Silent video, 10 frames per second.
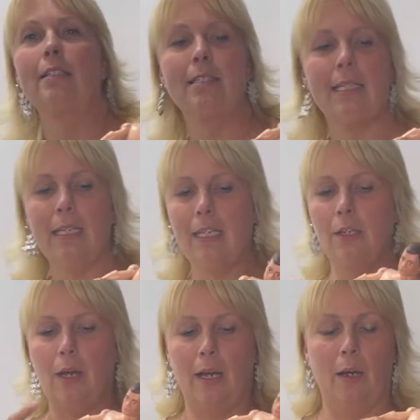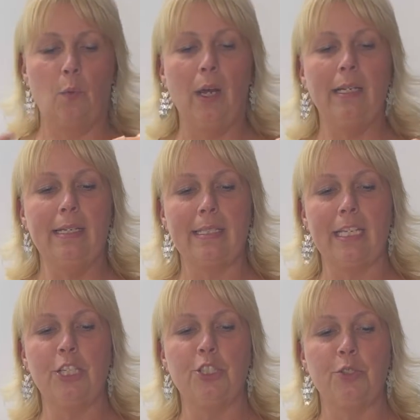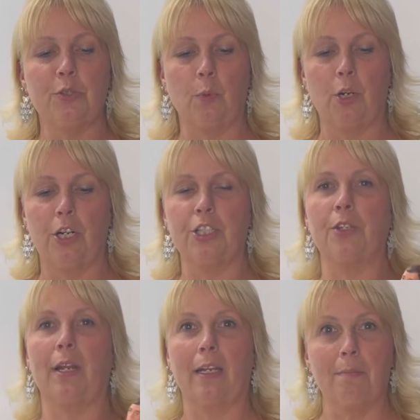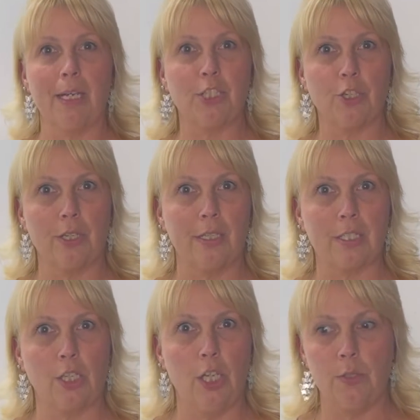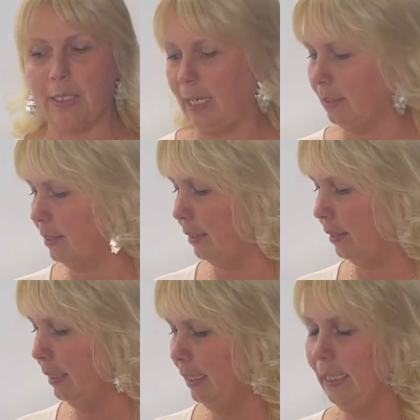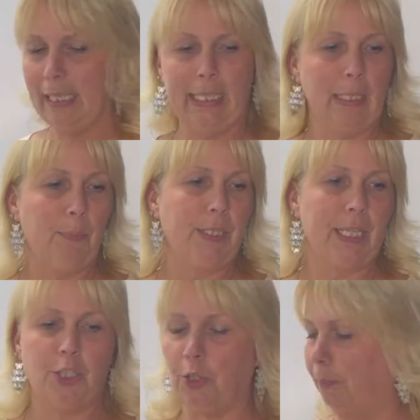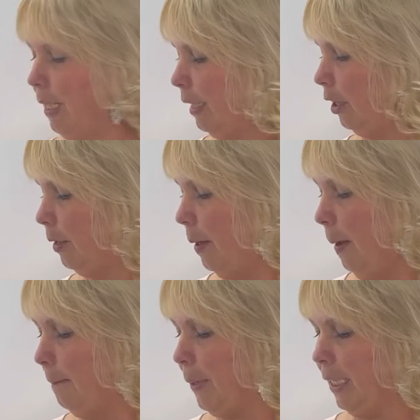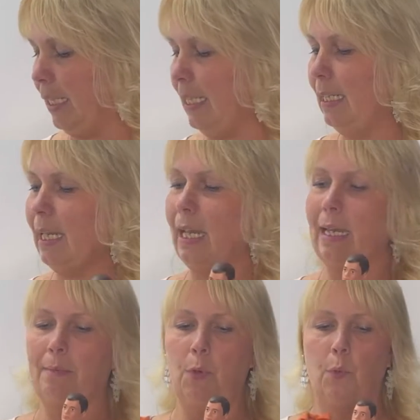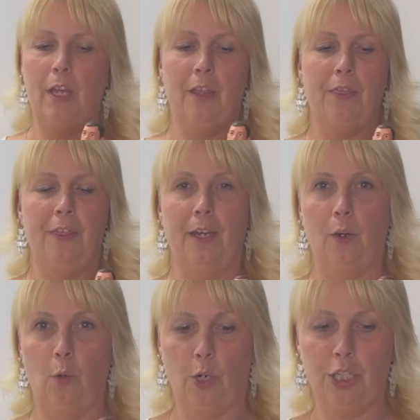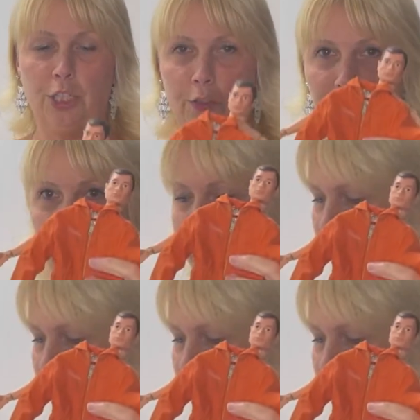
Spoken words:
see what his issues were, so that I could make sure to disclose that to any potential buyer. But he came with the orange flight